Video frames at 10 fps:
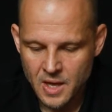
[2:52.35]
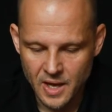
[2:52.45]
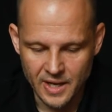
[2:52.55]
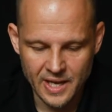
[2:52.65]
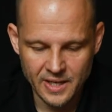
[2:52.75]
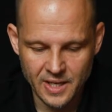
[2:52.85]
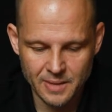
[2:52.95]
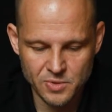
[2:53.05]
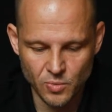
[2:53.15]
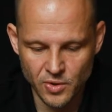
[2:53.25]
Again, it
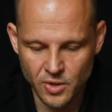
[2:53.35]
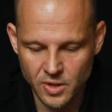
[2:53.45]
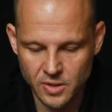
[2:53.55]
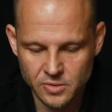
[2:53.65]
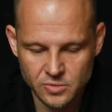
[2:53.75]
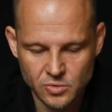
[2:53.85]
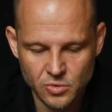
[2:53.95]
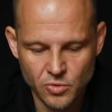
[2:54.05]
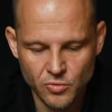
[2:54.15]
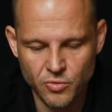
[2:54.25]
comes with a
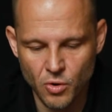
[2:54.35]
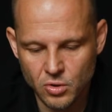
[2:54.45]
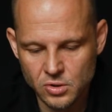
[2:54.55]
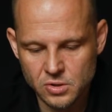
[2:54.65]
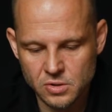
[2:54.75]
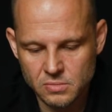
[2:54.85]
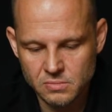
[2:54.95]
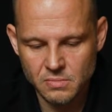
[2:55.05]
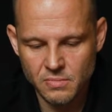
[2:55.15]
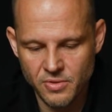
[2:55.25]
focus
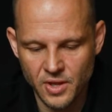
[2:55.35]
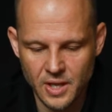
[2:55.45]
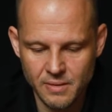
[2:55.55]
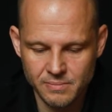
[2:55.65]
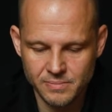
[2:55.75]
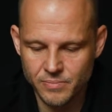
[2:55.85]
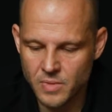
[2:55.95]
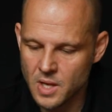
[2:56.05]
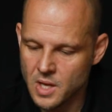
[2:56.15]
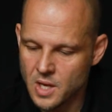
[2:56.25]
thingy
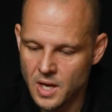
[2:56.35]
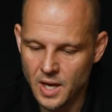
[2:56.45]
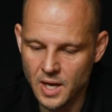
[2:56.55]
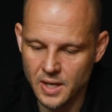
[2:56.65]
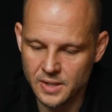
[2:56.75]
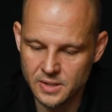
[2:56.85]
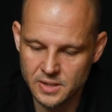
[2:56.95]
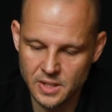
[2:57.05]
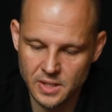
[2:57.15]
and